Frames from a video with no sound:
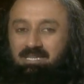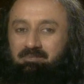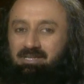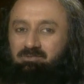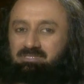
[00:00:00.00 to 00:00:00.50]

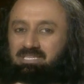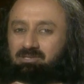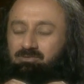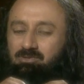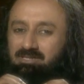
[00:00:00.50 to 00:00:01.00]
But I would say
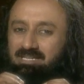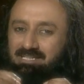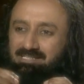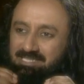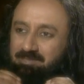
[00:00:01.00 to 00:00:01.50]
you go a
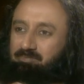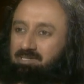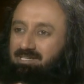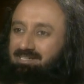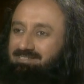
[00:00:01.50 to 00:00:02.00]
little
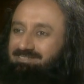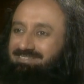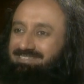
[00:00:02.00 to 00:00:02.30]
deeper,